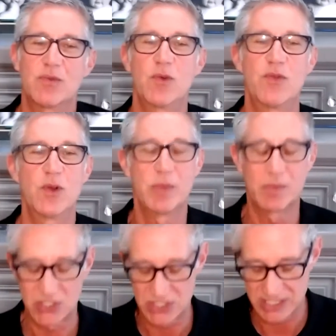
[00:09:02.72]
fulfillment
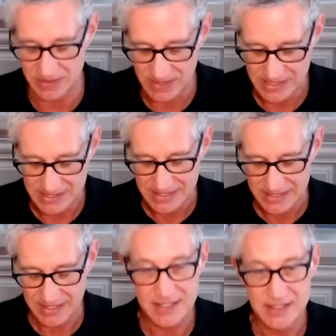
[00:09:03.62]
machine.
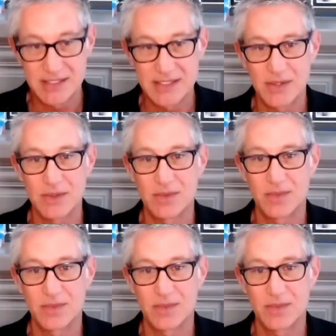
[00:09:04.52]
And so,